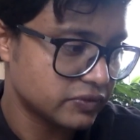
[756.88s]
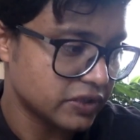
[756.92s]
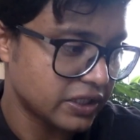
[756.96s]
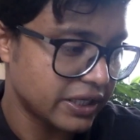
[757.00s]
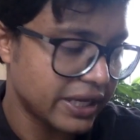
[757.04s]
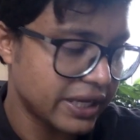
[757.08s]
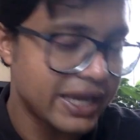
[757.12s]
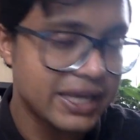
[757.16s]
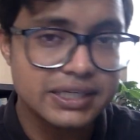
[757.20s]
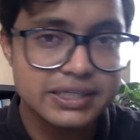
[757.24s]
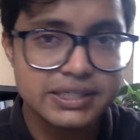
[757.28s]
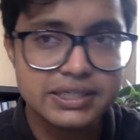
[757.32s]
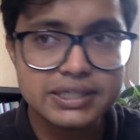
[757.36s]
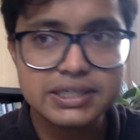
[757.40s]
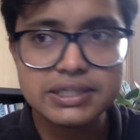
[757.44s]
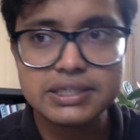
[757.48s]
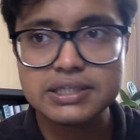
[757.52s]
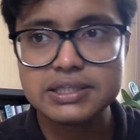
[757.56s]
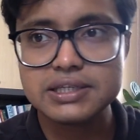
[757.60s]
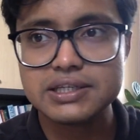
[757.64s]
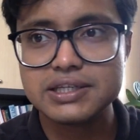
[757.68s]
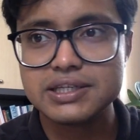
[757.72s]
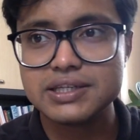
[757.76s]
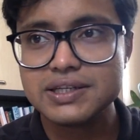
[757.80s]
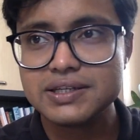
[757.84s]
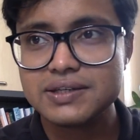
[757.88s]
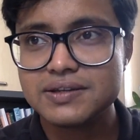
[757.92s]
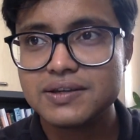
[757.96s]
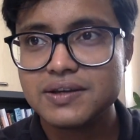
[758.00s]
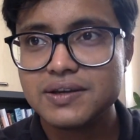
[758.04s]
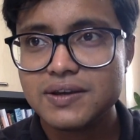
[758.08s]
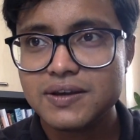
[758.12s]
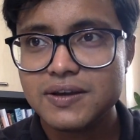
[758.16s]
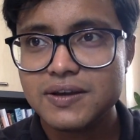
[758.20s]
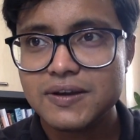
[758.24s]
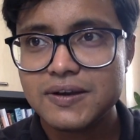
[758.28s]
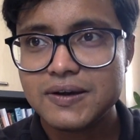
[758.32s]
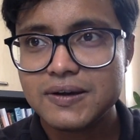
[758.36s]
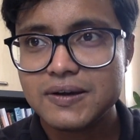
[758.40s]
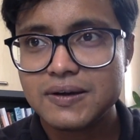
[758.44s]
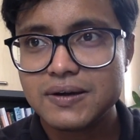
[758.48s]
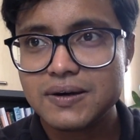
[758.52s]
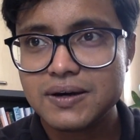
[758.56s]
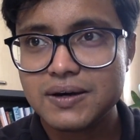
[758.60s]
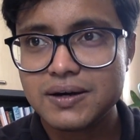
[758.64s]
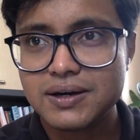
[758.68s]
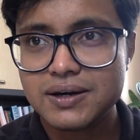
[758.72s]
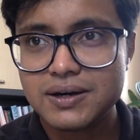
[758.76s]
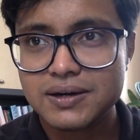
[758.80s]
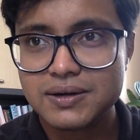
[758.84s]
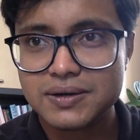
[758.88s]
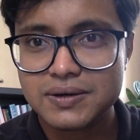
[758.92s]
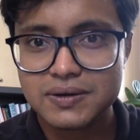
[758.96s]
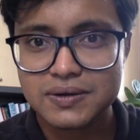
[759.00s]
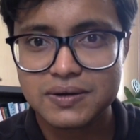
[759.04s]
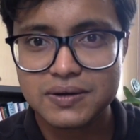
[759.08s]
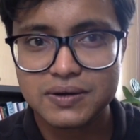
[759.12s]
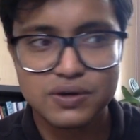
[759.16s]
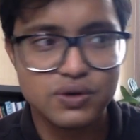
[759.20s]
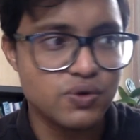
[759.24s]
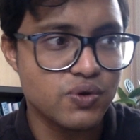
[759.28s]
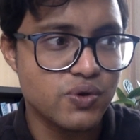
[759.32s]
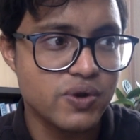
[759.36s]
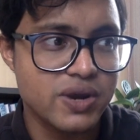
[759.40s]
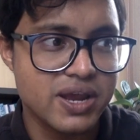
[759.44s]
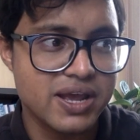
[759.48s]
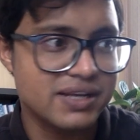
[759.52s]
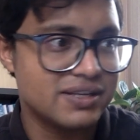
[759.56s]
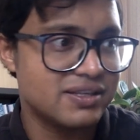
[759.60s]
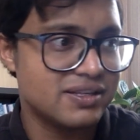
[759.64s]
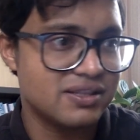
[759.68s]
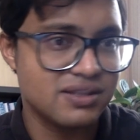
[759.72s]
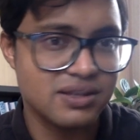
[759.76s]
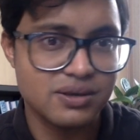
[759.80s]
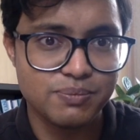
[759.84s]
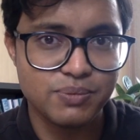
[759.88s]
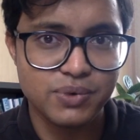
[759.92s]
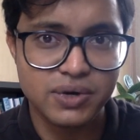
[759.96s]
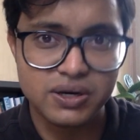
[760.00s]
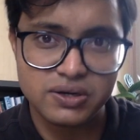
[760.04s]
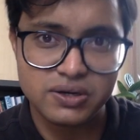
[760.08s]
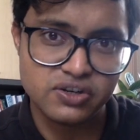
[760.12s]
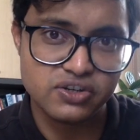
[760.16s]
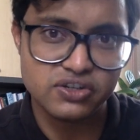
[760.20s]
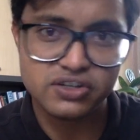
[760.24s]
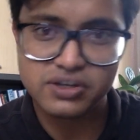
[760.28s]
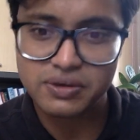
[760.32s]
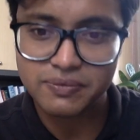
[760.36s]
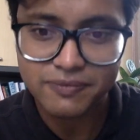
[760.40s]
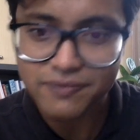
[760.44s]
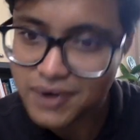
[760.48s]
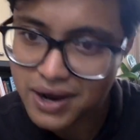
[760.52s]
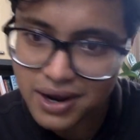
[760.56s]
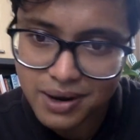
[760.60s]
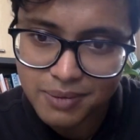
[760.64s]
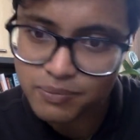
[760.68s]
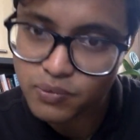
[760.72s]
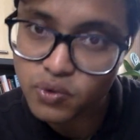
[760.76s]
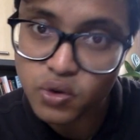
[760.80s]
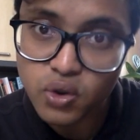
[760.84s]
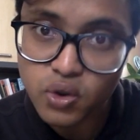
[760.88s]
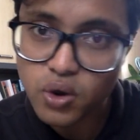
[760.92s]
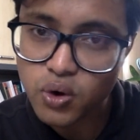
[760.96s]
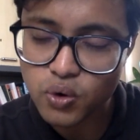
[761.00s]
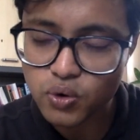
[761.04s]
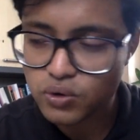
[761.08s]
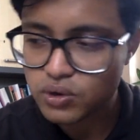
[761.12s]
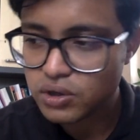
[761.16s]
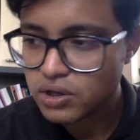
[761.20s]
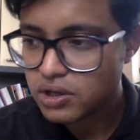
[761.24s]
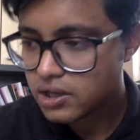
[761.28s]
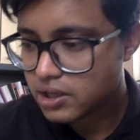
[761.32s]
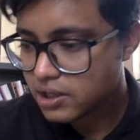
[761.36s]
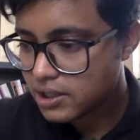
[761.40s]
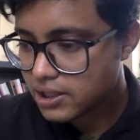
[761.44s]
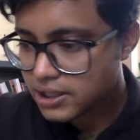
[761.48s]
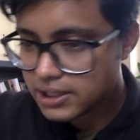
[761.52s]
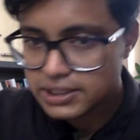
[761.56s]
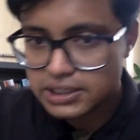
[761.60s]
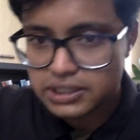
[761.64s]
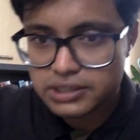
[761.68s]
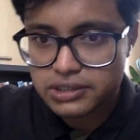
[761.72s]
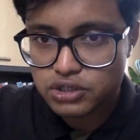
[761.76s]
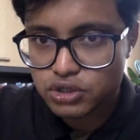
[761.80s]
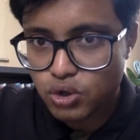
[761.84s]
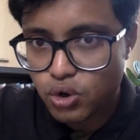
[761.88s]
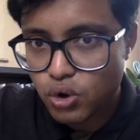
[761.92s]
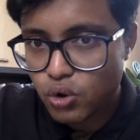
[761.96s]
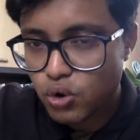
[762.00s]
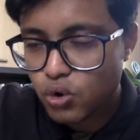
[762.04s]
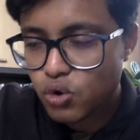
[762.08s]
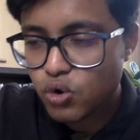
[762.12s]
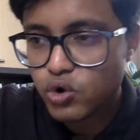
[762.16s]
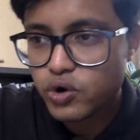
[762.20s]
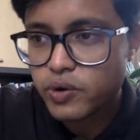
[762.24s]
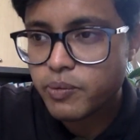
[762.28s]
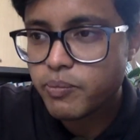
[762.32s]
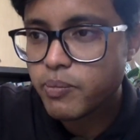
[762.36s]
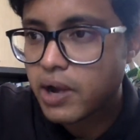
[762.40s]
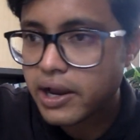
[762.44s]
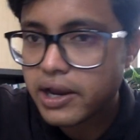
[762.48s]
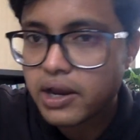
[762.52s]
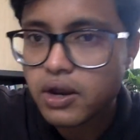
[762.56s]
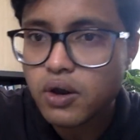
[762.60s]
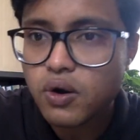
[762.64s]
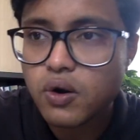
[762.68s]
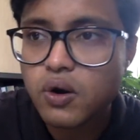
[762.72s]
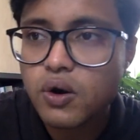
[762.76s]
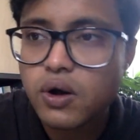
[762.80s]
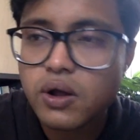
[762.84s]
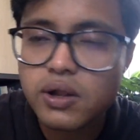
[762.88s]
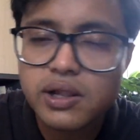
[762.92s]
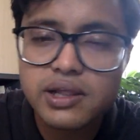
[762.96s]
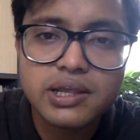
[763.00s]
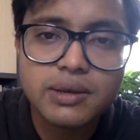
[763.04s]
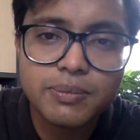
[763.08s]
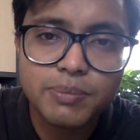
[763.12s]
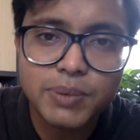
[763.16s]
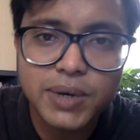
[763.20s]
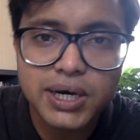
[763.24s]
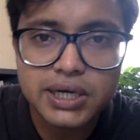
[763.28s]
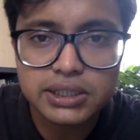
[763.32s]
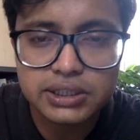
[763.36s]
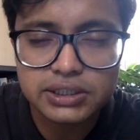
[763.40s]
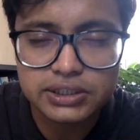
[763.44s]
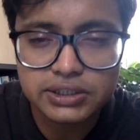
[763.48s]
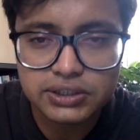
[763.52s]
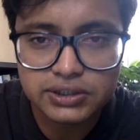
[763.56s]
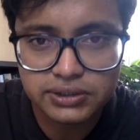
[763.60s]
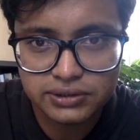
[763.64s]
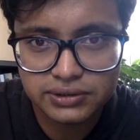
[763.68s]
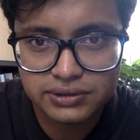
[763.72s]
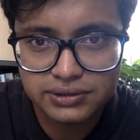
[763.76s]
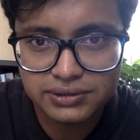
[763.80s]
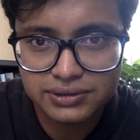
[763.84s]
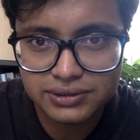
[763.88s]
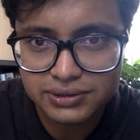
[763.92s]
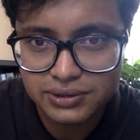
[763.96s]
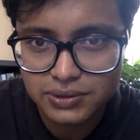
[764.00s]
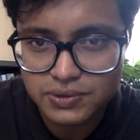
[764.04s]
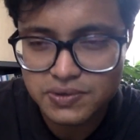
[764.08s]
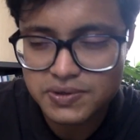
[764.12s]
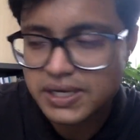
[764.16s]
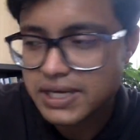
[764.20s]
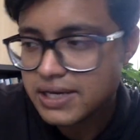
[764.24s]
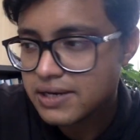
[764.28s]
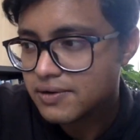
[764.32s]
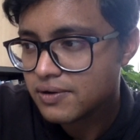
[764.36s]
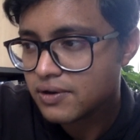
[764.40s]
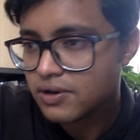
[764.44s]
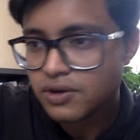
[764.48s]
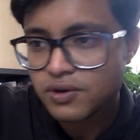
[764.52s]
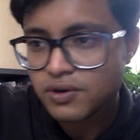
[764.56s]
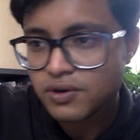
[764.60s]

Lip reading: entity known as the partnership firm. No, it is owed by all the partners. Okay.